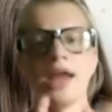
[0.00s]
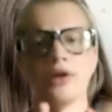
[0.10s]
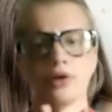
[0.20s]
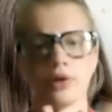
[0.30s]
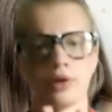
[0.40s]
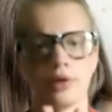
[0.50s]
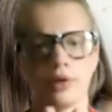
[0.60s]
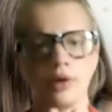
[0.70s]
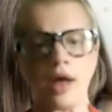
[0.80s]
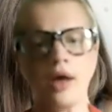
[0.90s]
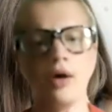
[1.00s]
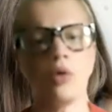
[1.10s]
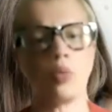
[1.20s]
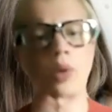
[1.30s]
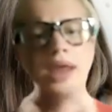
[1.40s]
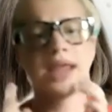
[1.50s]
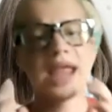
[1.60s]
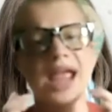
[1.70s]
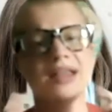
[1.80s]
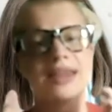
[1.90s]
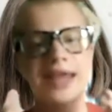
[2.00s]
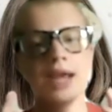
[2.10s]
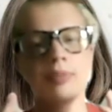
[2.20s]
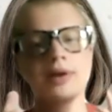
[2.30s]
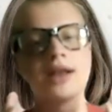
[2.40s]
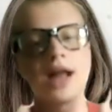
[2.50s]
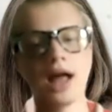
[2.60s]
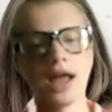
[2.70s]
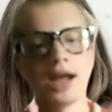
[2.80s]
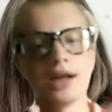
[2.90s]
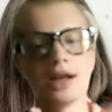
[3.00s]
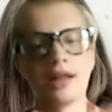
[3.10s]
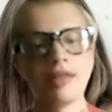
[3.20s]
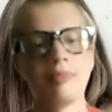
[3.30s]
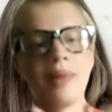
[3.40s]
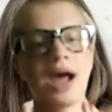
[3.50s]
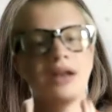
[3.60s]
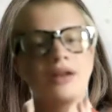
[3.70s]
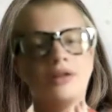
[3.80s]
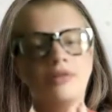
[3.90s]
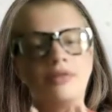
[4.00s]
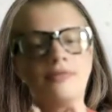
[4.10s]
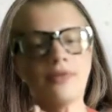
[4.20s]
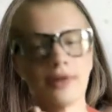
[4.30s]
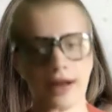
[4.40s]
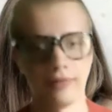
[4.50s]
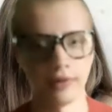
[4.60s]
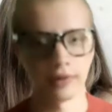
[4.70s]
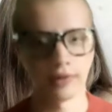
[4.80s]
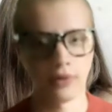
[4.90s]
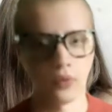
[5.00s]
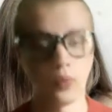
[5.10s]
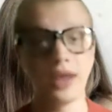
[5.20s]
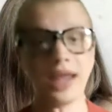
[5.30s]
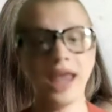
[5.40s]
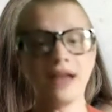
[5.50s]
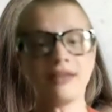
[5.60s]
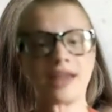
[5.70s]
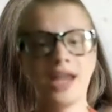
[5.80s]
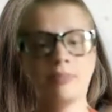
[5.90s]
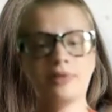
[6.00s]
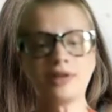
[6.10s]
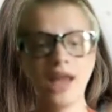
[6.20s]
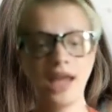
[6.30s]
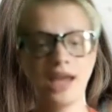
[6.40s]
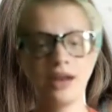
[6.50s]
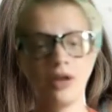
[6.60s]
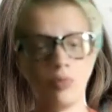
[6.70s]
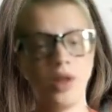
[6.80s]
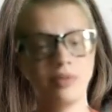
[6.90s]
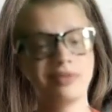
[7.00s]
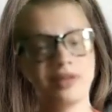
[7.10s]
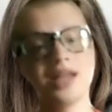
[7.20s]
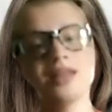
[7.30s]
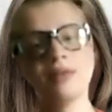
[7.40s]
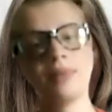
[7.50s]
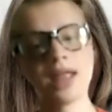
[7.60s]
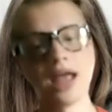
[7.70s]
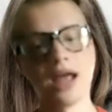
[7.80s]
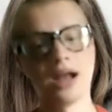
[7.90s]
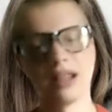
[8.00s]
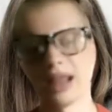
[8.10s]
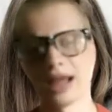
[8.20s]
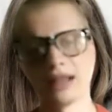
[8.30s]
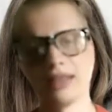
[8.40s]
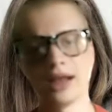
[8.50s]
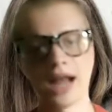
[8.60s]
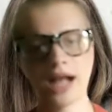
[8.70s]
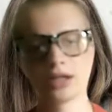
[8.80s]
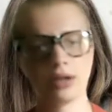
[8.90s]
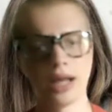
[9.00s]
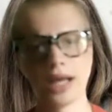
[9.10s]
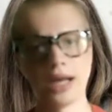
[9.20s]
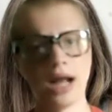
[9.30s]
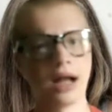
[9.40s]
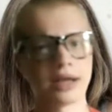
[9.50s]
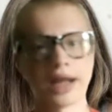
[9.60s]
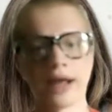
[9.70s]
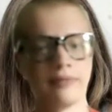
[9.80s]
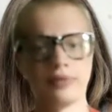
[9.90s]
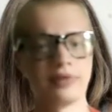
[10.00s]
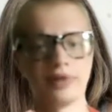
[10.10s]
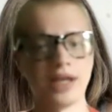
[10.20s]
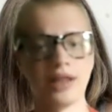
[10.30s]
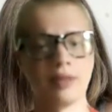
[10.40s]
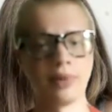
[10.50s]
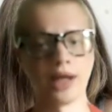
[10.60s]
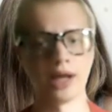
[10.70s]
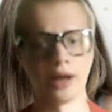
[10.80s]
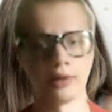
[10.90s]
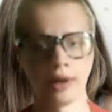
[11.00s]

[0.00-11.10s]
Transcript: Anger. We can't keep denying the bad news forever. We can't keep saying we will see them again and then actually not ever see them again.